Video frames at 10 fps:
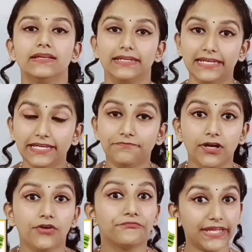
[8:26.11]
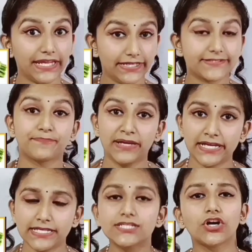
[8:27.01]
Leaf, we eat
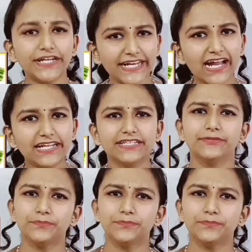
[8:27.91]
spinach, coriander,